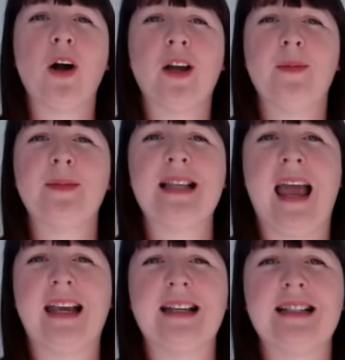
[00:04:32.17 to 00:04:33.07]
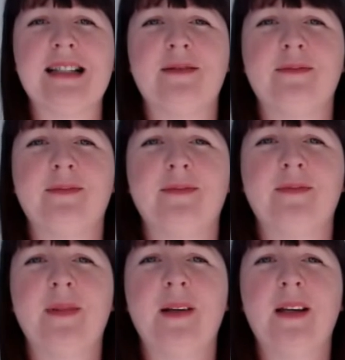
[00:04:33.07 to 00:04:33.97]
comes next?
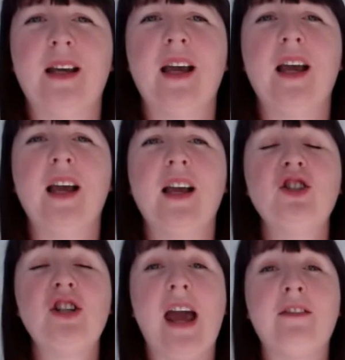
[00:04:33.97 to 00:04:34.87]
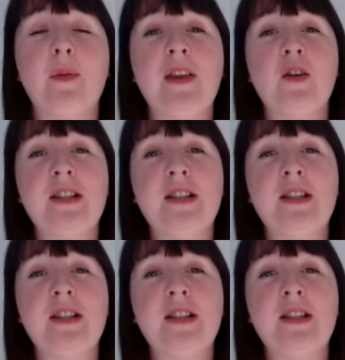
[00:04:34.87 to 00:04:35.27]
Share it with your